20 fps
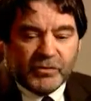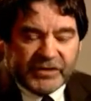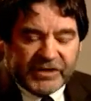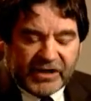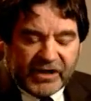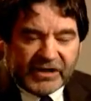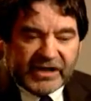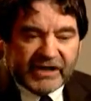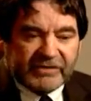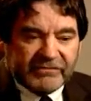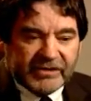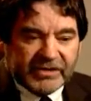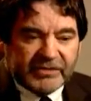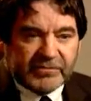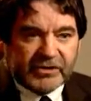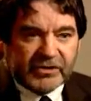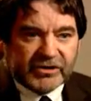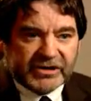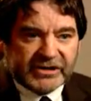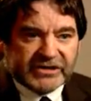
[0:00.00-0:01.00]
with our
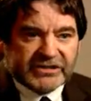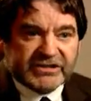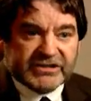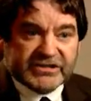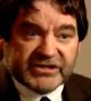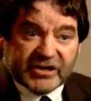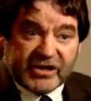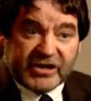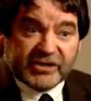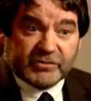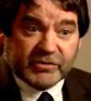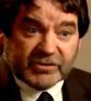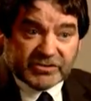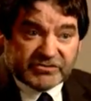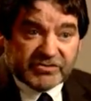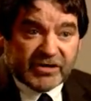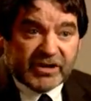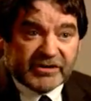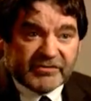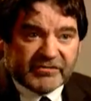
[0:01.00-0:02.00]
governing bodies, decide
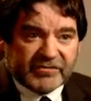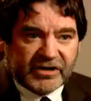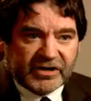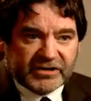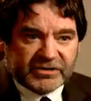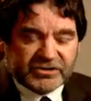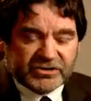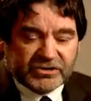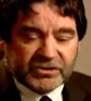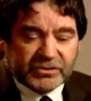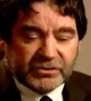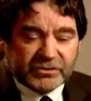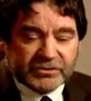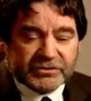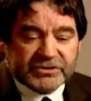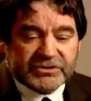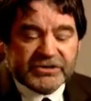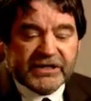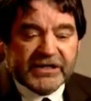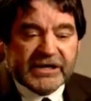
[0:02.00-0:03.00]
what's right for our
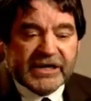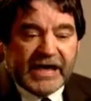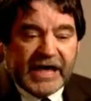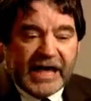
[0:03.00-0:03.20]
schools